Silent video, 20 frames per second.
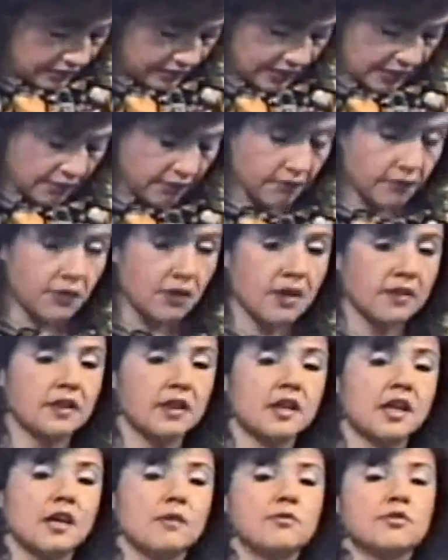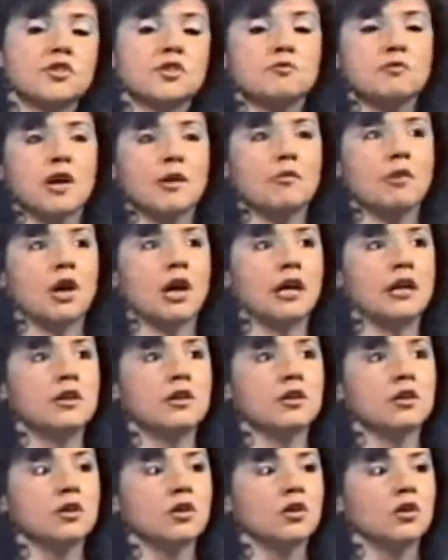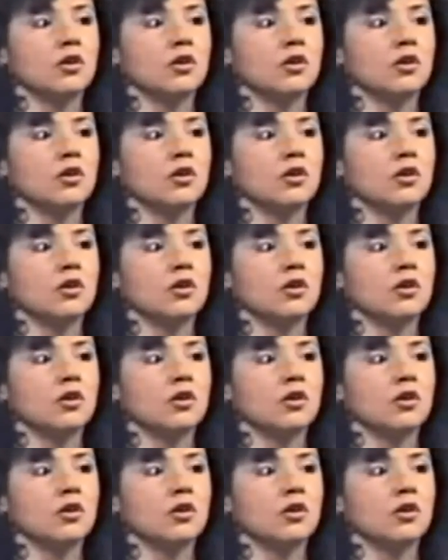The other thought that comes to my mind